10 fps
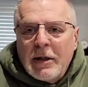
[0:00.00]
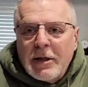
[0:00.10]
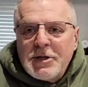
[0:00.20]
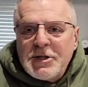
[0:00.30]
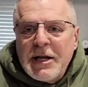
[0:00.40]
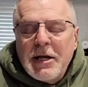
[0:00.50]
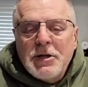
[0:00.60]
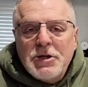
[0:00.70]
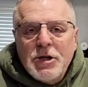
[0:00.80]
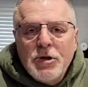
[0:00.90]
sync it
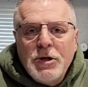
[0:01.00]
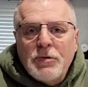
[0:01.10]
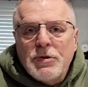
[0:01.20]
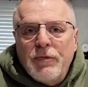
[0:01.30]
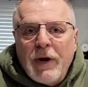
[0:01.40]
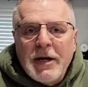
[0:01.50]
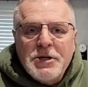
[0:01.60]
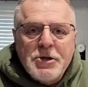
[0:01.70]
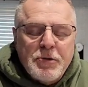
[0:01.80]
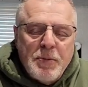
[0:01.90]
to your
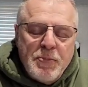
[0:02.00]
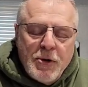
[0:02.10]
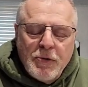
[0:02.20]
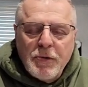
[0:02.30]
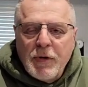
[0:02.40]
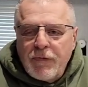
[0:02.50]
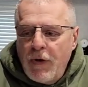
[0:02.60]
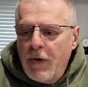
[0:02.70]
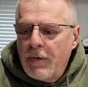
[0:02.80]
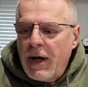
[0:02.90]
device, your computer, your
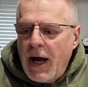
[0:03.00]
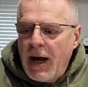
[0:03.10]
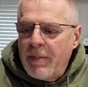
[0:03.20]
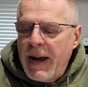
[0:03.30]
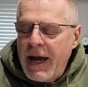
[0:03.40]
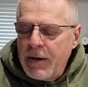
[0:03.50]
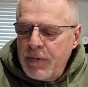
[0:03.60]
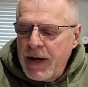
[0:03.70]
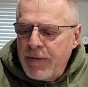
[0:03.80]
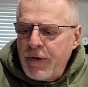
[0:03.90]
phone, iPad,
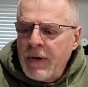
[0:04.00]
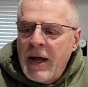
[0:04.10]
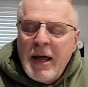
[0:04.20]
whatever,